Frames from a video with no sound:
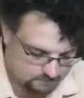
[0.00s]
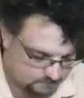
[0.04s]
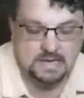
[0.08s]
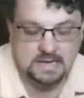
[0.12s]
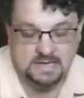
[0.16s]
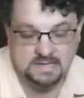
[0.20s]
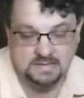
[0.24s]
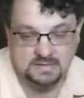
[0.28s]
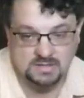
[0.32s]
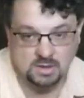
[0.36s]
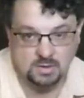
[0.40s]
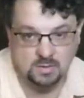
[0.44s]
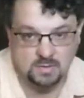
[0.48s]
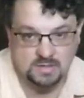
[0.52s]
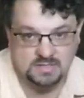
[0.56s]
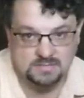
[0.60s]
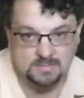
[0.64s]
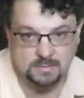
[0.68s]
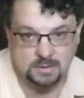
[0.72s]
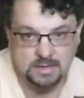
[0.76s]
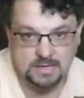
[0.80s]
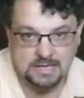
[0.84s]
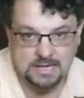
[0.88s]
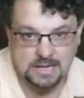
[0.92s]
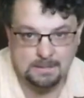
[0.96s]
As always,
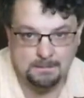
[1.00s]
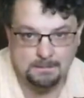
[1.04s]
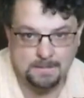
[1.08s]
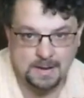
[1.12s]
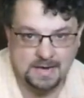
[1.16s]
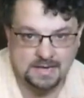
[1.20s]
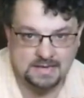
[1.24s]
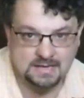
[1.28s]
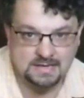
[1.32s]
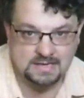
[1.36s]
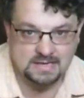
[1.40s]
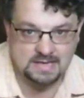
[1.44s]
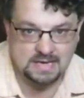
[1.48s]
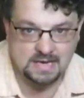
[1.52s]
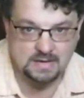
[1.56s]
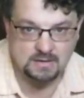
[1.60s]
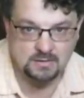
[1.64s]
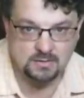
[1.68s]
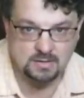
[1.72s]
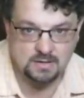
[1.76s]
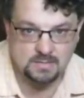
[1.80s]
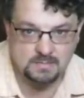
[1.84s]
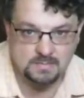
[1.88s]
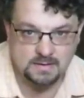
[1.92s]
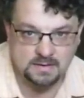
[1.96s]
putting it back
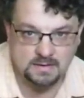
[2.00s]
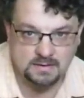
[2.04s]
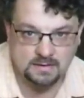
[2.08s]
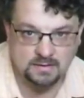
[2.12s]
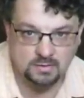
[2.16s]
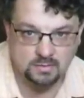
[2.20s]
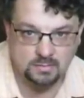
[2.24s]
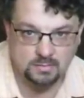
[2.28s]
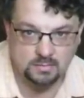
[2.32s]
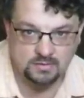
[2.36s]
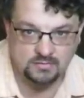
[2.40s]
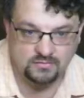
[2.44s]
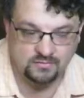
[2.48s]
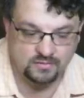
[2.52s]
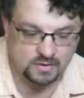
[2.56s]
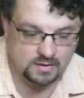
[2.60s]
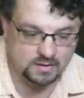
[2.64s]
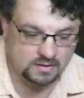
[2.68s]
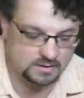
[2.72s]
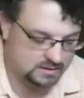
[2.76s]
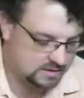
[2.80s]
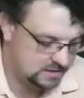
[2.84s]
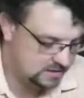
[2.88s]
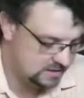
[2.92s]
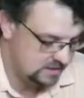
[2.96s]
together can be a little bit of
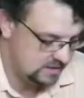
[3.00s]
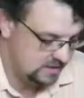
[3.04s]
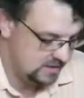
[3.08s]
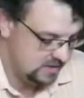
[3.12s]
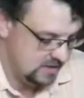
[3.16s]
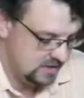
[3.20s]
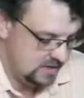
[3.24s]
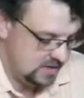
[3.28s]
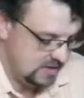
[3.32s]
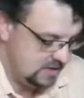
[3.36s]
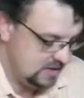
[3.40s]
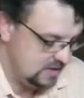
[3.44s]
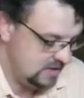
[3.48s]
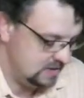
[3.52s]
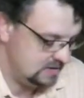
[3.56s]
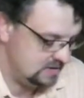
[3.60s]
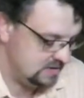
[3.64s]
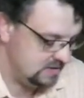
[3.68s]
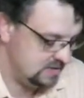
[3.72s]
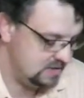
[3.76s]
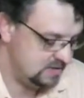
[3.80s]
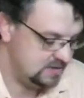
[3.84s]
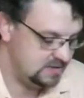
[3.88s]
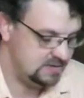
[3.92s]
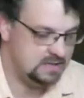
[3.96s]
fun,
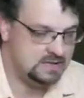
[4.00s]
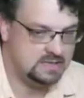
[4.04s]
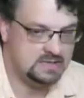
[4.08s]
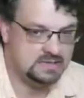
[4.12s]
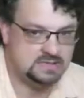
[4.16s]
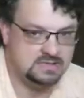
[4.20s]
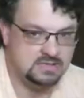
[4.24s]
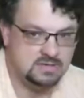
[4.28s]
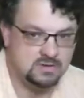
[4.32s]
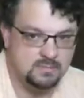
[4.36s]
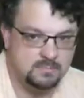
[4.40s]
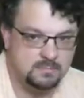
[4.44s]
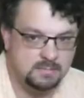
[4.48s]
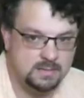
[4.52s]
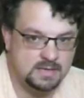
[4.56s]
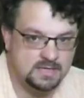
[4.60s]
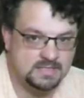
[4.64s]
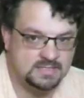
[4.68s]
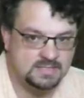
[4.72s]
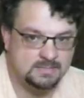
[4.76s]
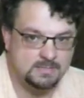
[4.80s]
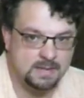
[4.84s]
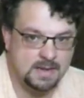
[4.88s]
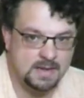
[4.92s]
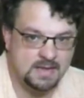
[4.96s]
and getting these 2
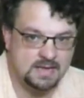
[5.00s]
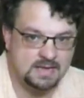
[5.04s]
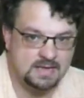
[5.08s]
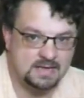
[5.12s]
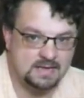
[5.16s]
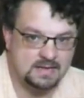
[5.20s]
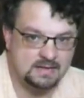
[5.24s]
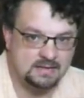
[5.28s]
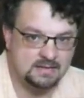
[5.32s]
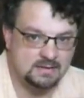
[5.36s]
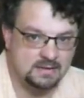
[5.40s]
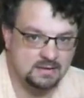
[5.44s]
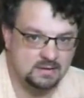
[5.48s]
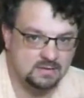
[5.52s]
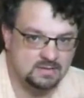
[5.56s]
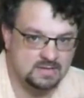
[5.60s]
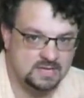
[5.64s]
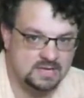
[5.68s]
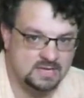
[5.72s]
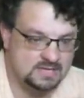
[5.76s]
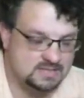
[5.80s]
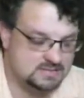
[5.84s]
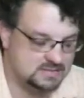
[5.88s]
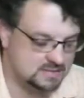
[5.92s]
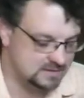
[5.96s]
bits back in there
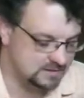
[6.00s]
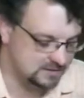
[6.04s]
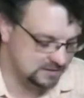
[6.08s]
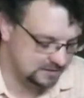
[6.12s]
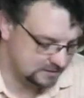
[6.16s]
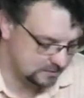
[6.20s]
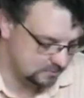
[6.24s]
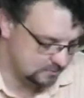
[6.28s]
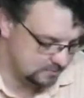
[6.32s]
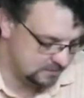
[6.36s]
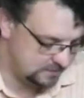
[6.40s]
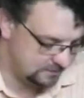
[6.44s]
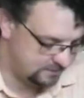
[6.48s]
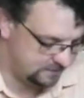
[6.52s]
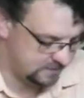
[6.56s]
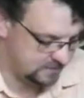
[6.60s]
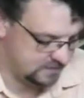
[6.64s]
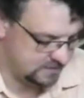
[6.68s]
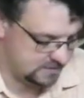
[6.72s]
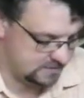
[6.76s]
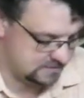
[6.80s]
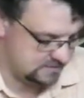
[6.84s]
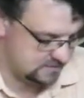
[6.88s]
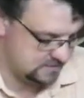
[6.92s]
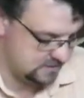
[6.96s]
takes a little bit of
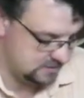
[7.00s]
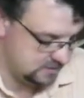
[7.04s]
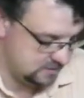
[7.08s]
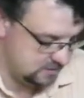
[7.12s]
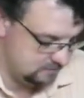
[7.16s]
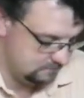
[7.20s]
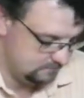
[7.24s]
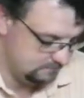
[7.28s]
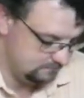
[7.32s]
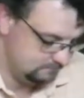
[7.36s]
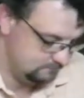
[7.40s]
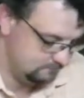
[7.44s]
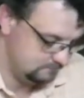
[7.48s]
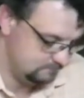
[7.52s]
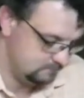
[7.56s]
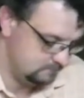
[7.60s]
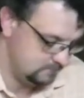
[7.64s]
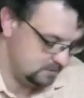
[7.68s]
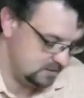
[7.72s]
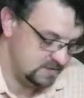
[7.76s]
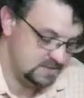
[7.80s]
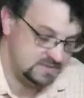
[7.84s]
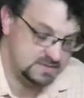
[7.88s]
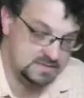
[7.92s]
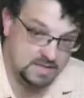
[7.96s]
finessing,
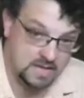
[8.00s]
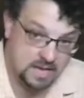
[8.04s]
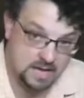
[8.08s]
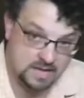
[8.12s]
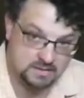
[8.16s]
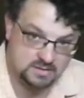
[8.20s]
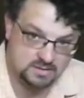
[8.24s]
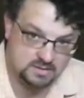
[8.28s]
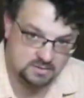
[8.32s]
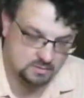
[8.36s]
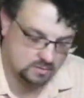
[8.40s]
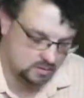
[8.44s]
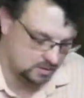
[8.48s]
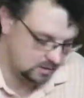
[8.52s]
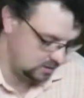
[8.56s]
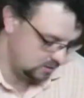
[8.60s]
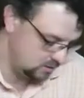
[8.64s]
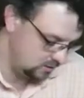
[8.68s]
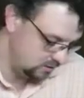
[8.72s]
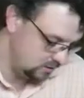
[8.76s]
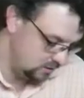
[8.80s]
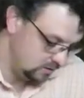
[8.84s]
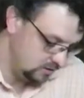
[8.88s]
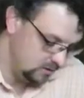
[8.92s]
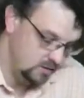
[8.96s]
but it's not too
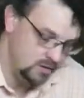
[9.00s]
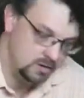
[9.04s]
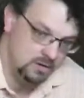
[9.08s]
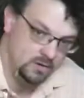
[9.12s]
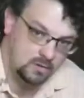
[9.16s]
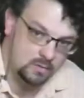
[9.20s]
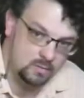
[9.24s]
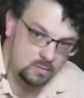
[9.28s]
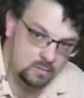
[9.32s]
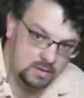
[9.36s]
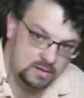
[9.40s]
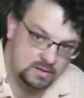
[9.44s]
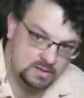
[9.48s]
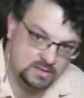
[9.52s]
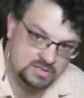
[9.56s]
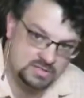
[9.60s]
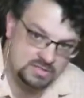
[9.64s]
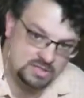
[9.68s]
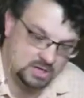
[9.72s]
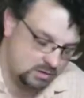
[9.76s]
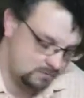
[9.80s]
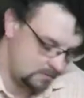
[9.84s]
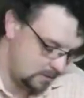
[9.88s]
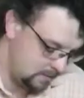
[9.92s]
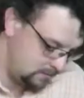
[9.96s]
hard. We're going to
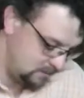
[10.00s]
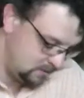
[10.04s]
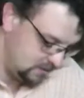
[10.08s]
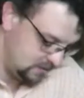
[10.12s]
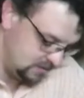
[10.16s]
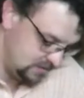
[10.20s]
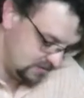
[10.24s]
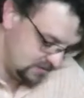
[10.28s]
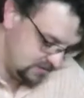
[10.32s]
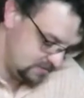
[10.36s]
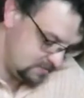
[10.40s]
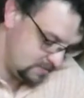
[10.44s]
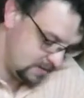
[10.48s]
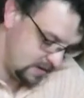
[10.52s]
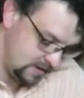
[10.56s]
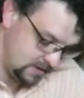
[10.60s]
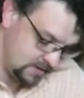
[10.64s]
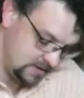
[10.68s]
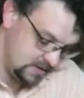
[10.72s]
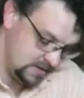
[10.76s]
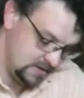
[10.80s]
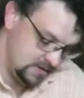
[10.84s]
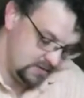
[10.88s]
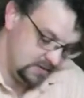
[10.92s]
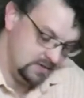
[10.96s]
start by putting this
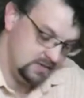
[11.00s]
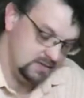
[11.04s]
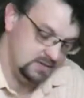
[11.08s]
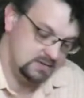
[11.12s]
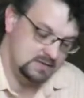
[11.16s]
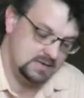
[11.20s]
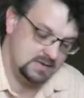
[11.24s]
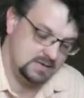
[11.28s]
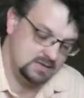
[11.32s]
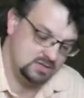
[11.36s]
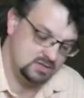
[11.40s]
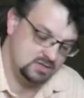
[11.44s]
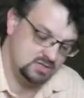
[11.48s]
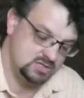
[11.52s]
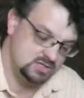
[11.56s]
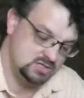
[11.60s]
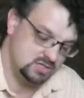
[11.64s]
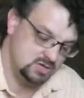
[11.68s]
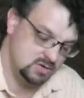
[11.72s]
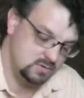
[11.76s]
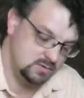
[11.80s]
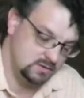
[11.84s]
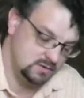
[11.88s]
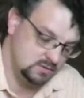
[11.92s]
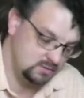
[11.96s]
back in. That'll
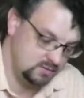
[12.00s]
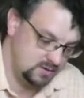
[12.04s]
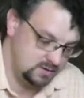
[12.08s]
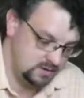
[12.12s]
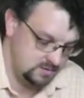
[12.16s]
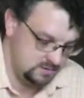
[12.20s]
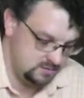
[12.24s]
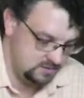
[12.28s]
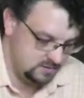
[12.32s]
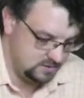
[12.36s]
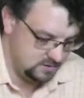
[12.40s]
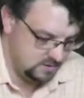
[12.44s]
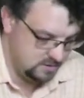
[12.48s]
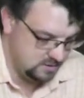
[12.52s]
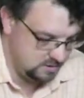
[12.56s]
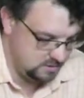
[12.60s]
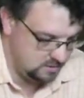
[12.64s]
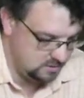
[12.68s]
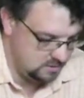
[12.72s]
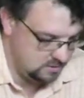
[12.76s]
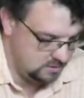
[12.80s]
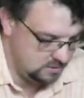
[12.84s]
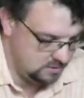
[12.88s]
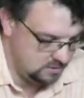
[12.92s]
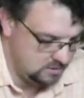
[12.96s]
just go in right
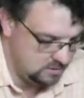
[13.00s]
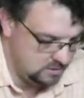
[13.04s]
there.